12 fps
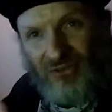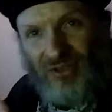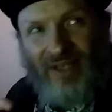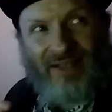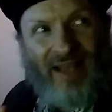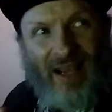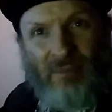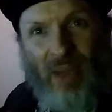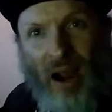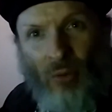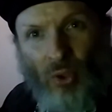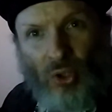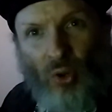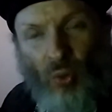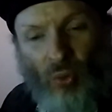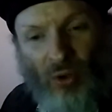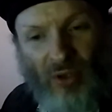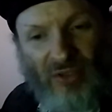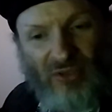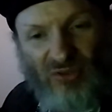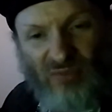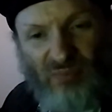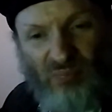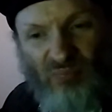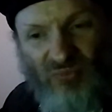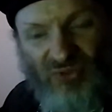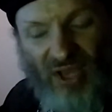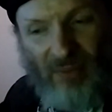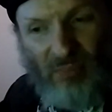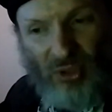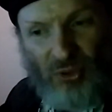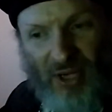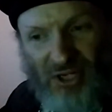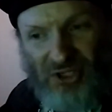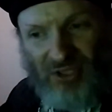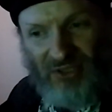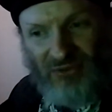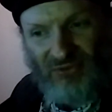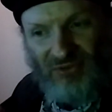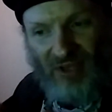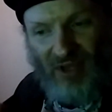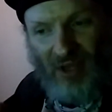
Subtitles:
in like power chord type progressions.